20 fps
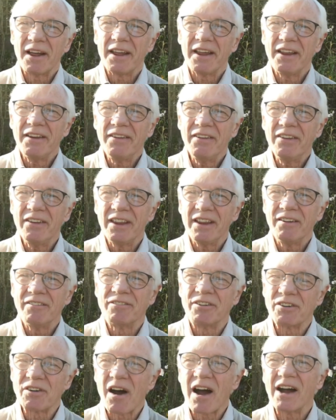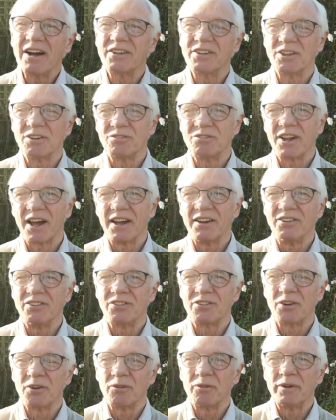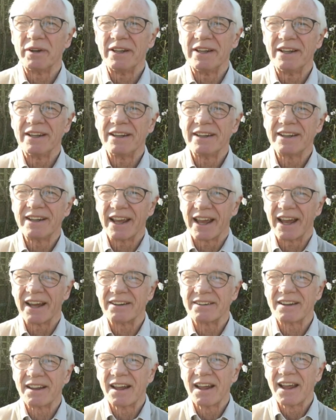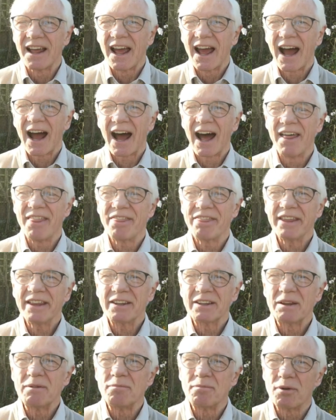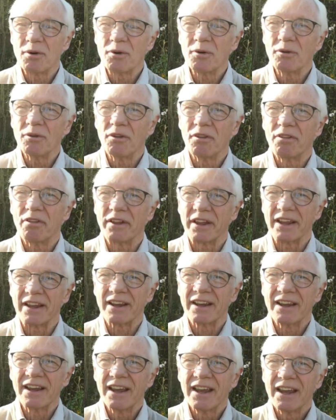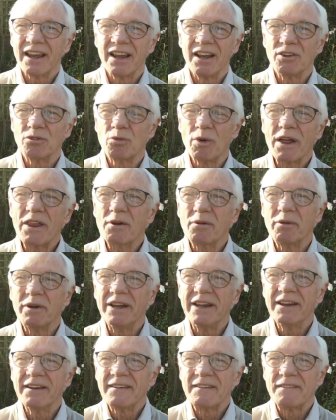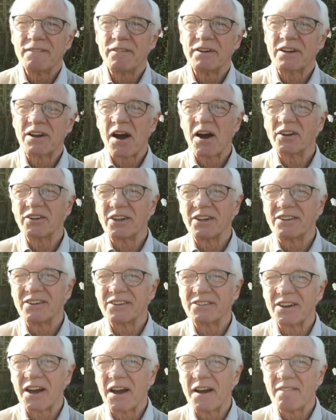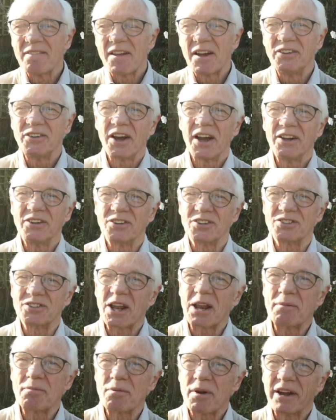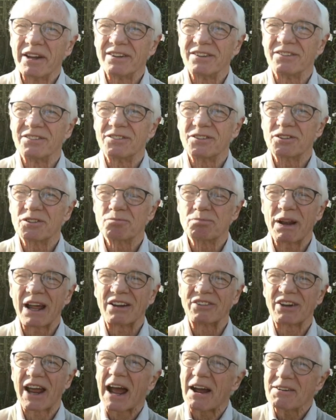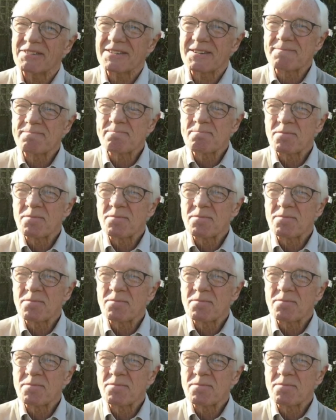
in the variety of days that we get, I think the important thing is whether we regard it as a day to celebrate and splash out,